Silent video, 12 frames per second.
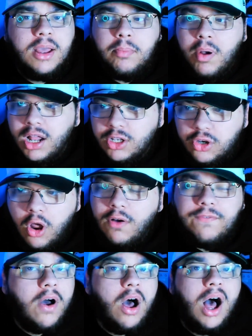But not
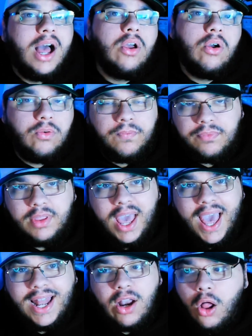for Ayo.
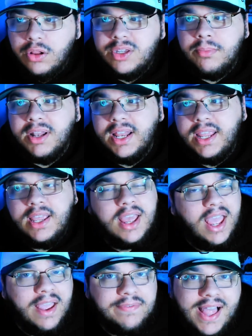And ultimately,
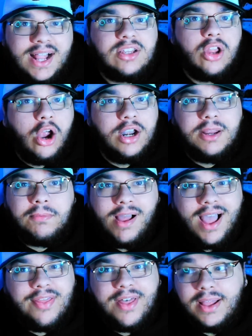if that's the only
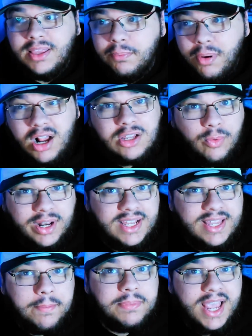player that the Bucks would
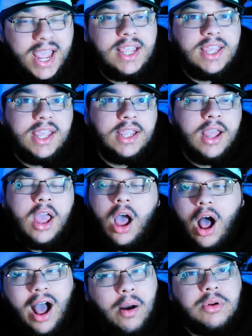accept taking,
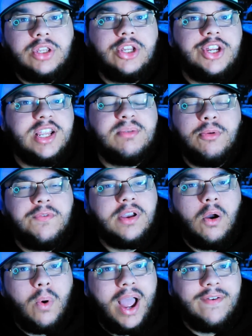I would suggest moving
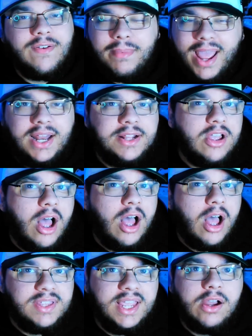away from any type
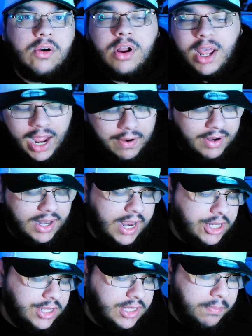of deal in
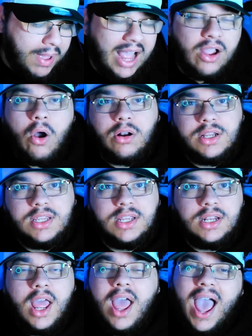relation to Pat
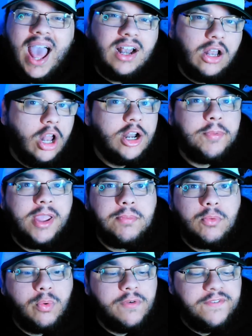Connaughton. And a lot of
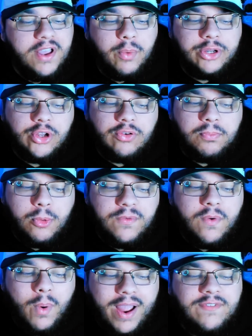people will feel we should move
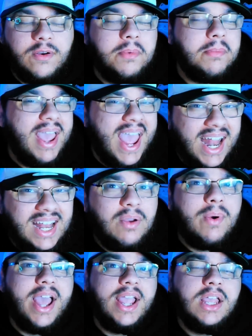away from him
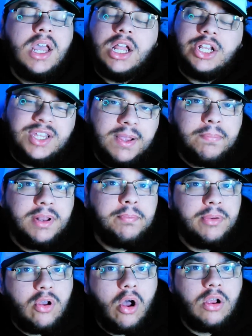anyway, simply
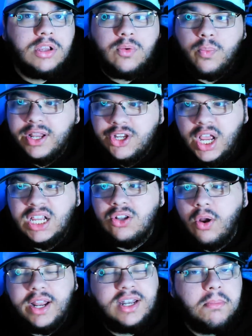because we're just
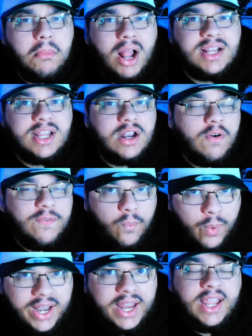not in the mindset of
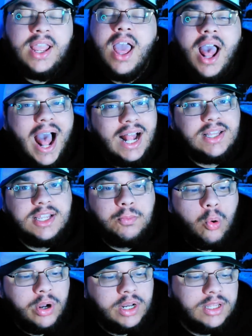winning at this
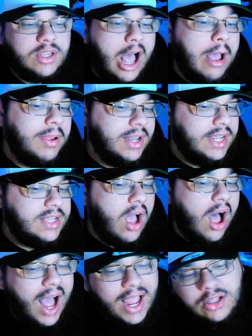point in time. At least
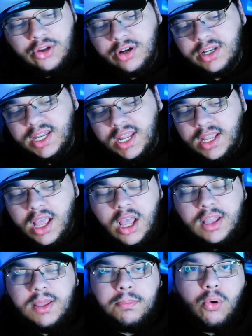I don't think
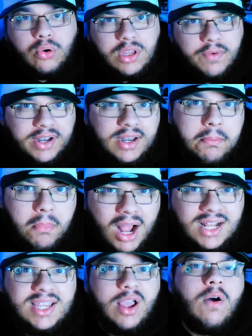the Bulls are in the
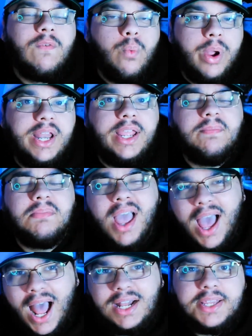mindset of winning
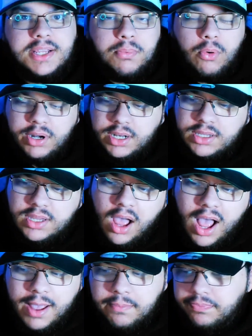at this point in
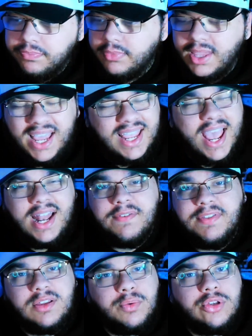time. Again, if
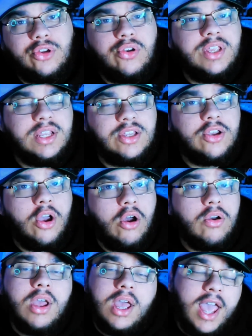this was two years
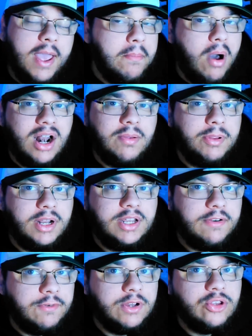ago, it might have been a
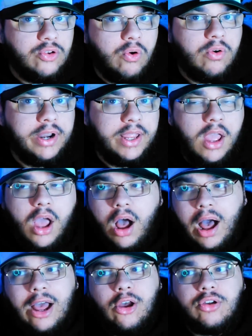different story.
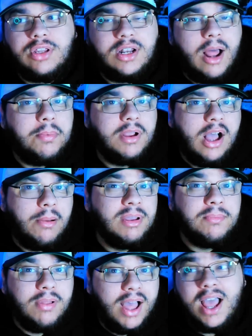Ayo's an up and coming
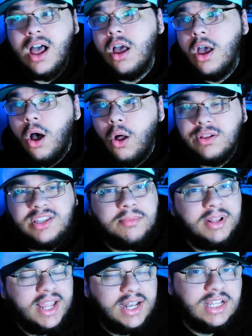player,
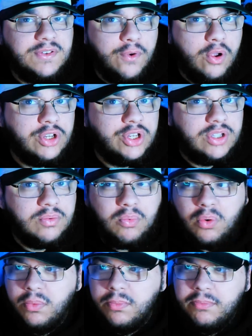ultimately in first,
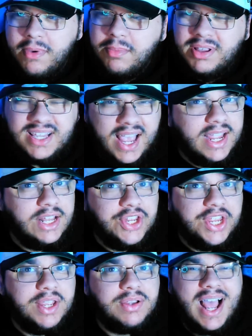well, maybe second
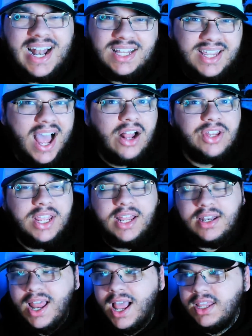year, he's had a down year
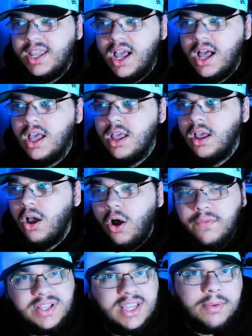in that year.
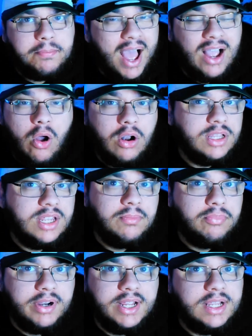Obviously, Pat Connaughton
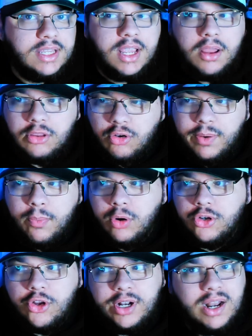brings three point
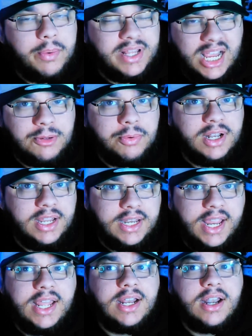shooting that we desperately
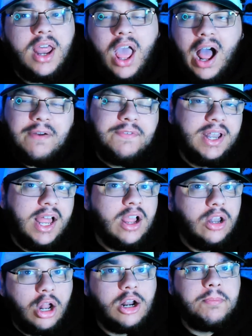needed. I feel like a
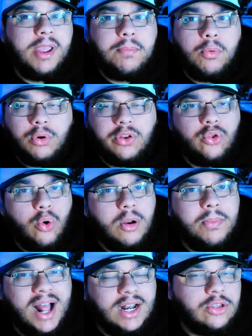lot of people would have thought
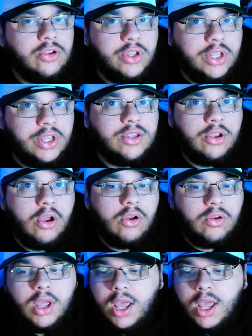about it two years ago.